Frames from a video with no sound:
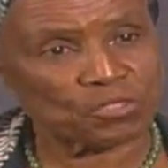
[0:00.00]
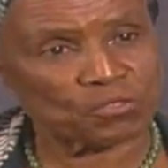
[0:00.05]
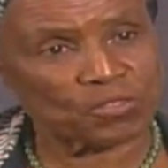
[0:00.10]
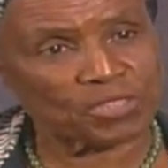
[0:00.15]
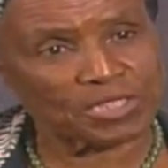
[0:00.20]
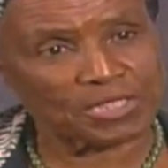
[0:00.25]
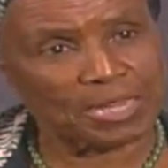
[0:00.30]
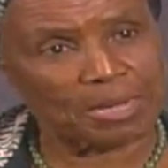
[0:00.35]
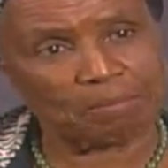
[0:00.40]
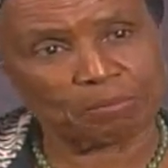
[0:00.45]
for
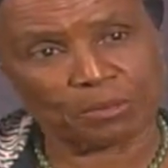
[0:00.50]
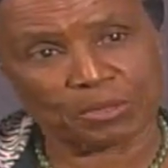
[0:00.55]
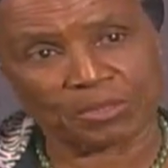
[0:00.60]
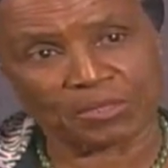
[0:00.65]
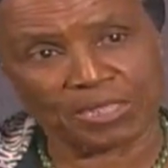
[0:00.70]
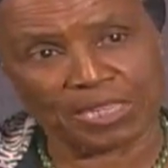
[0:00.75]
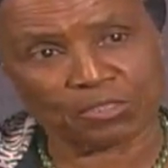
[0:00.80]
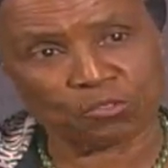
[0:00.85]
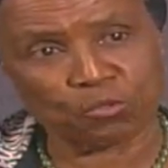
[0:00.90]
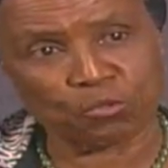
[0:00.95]
example, and
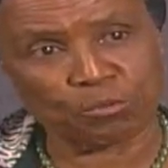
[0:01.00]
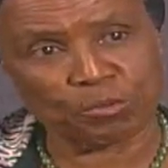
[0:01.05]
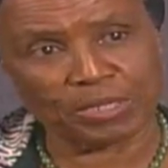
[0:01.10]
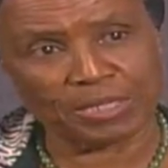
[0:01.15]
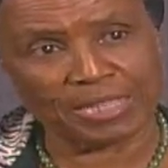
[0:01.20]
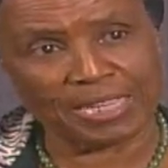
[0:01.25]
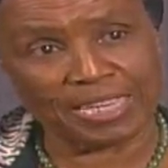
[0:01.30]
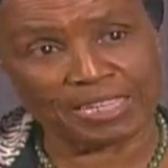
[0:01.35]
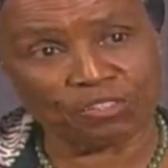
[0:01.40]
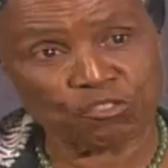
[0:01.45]
that could be
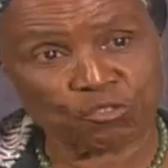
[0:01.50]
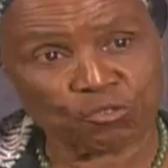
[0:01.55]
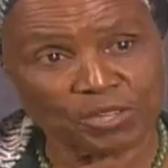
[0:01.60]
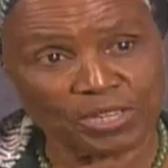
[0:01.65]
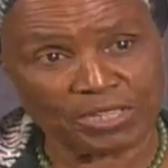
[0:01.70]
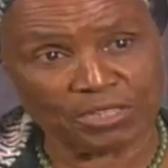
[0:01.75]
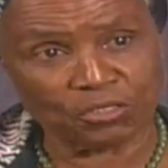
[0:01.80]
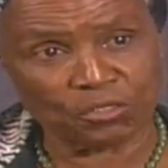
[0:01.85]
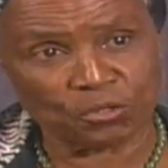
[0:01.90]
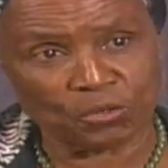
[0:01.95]
an entry
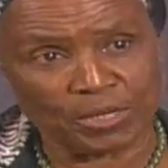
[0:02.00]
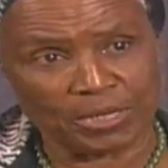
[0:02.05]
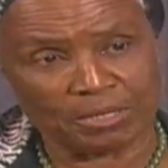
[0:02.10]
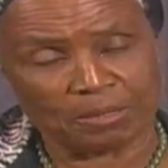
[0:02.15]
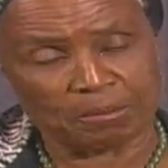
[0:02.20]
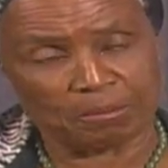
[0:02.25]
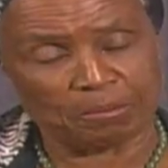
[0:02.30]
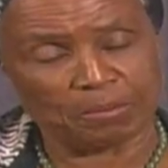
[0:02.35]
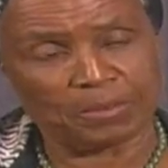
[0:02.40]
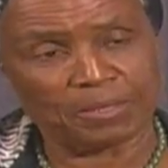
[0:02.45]
into
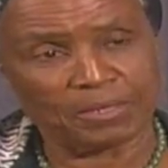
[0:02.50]
help.